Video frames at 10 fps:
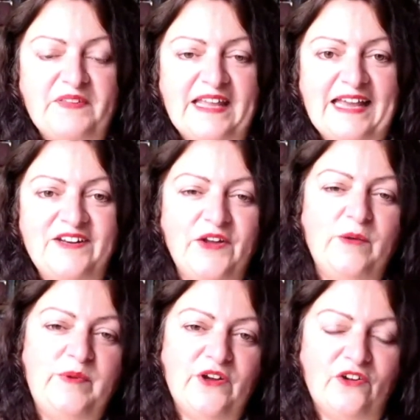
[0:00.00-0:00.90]
And going
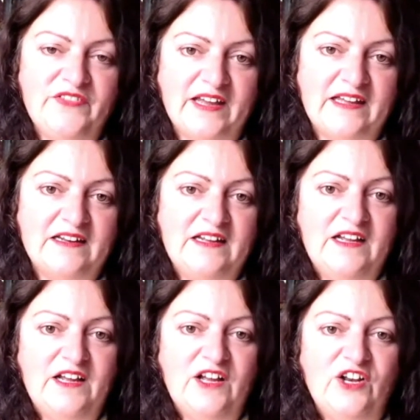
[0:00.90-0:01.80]
beyond that,
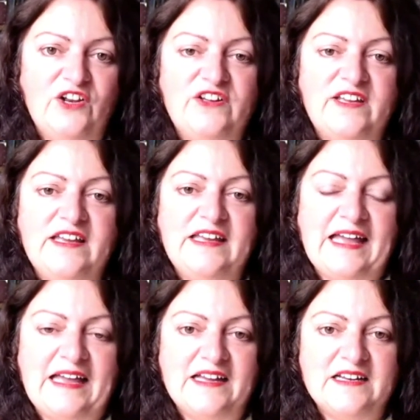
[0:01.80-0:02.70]
looking
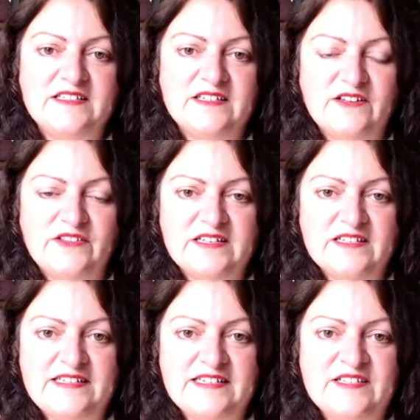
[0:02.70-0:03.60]
at things
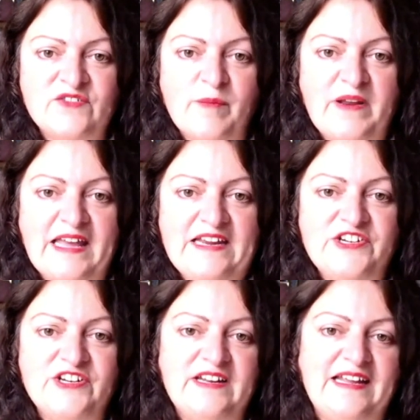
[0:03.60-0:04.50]
like
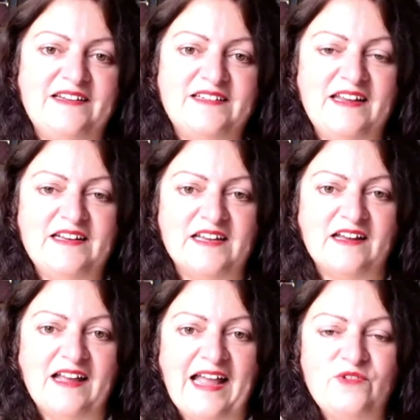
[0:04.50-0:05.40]
discrimination in data.
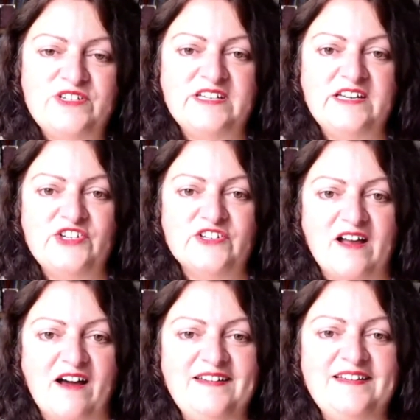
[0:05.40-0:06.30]
How do teachers
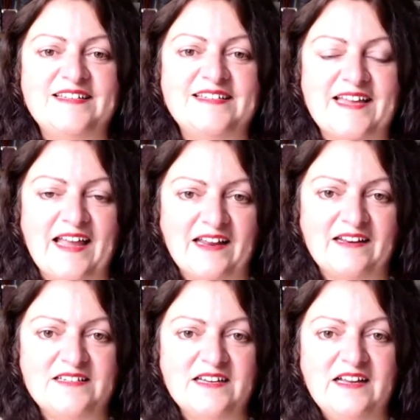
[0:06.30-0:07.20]

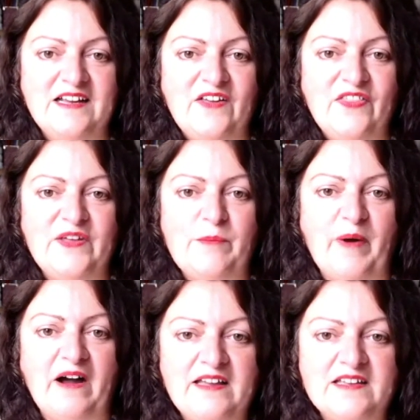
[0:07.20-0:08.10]
understand the
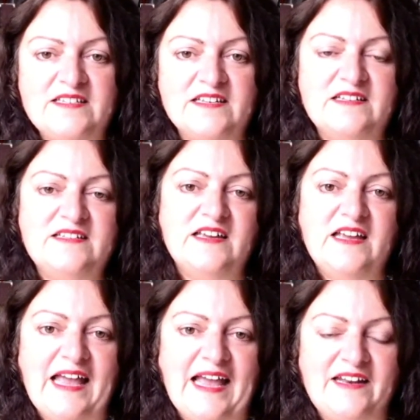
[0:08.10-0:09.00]
biases
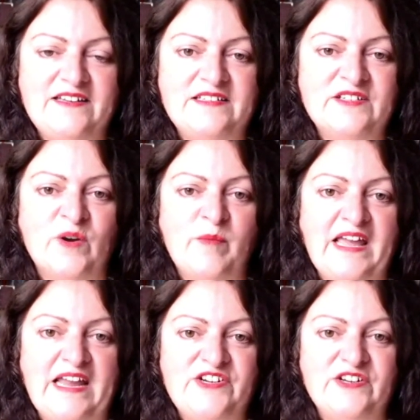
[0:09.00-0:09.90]
and
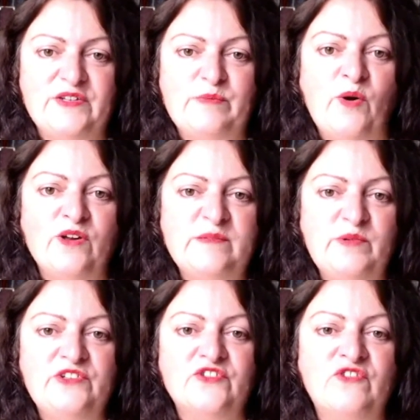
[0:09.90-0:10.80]
discrimination that's
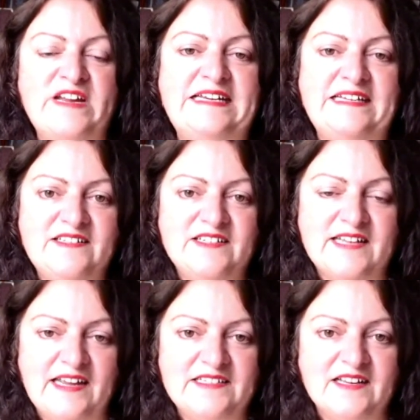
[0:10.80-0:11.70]
possible to read into
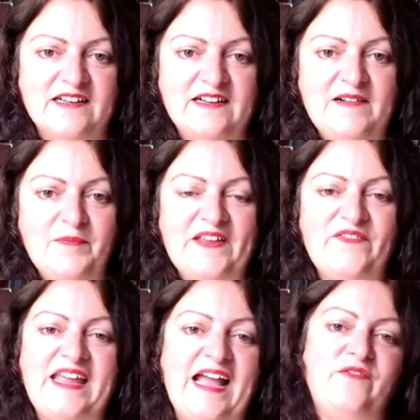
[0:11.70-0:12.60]
data if
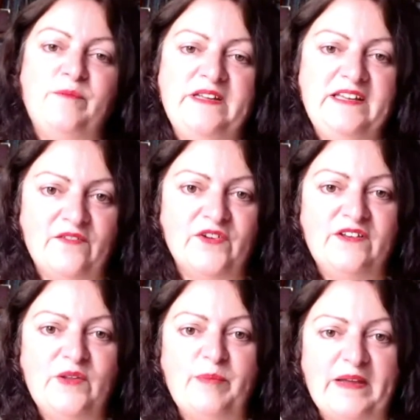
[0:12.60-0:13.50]
they haven't been
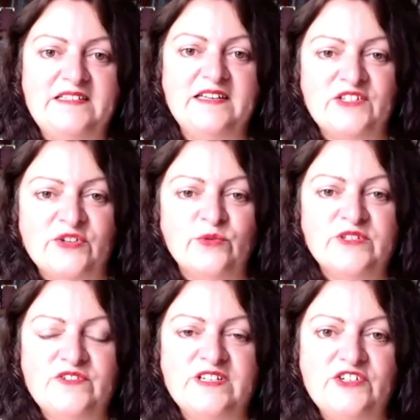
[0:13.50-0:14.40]
given the basic tools
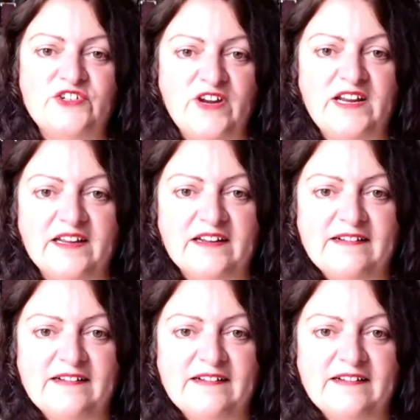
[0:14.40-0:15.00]
of teacher training?